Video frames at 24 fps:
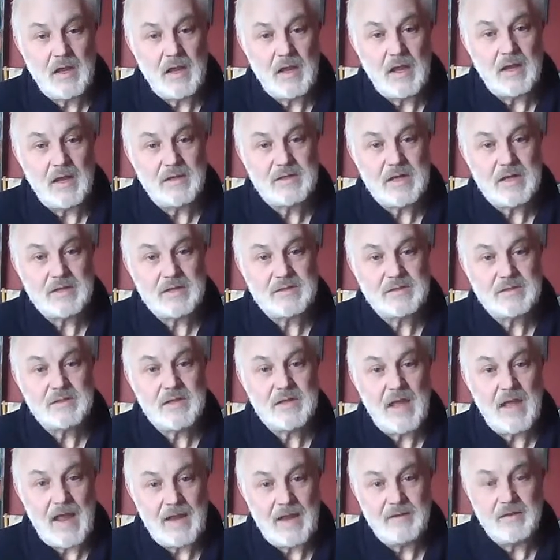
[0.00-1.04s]
it doesn't
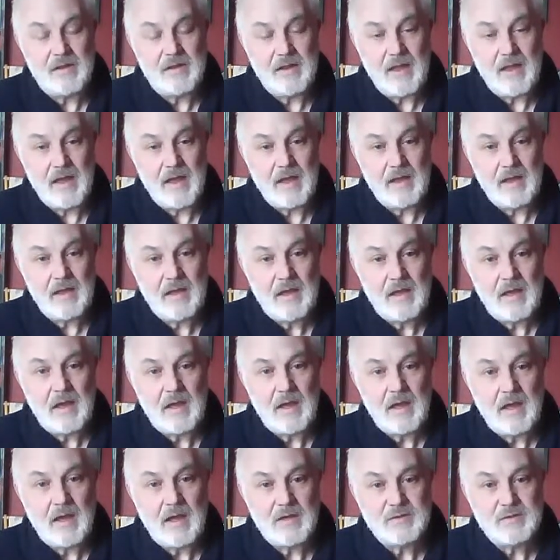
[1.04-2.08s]
end there,
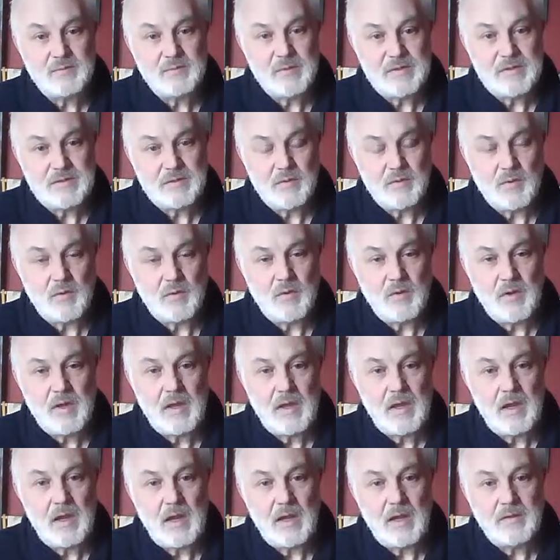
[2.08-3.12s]
as we saw
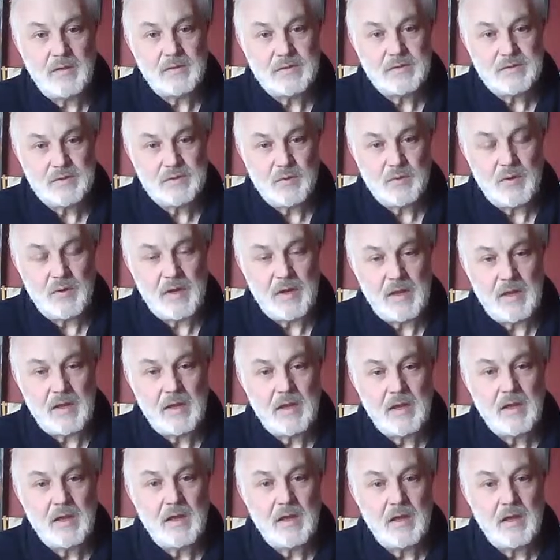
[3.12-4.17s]
in the story
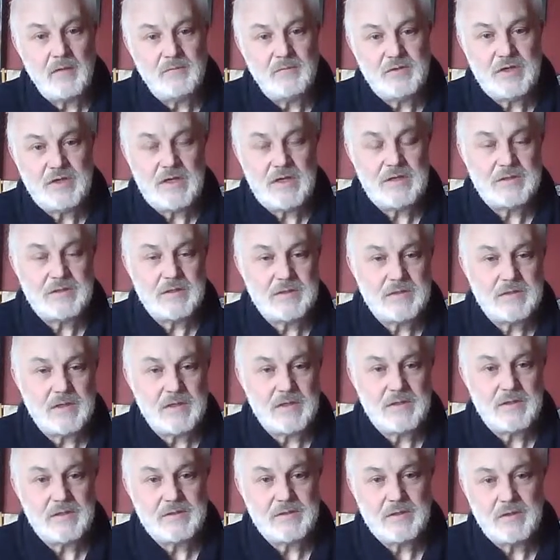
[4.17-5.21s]
of Jesus
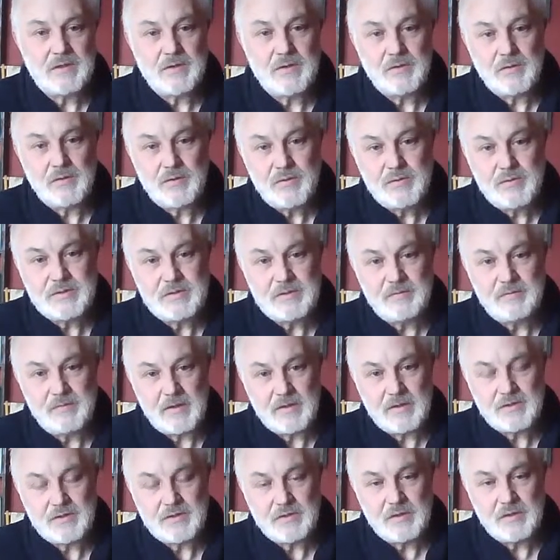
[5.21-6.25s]
at his
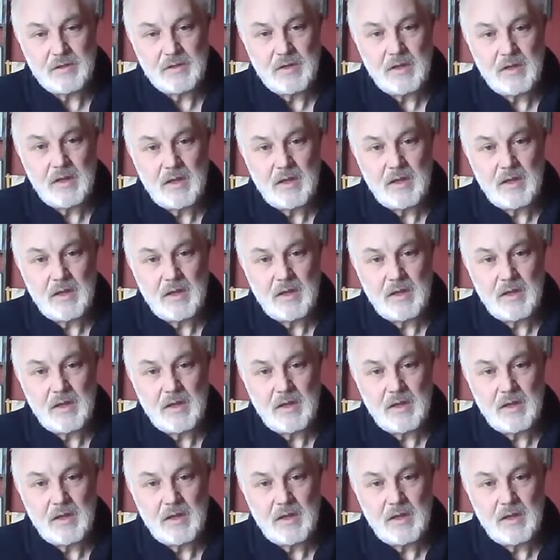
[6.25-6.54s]
crucifixion,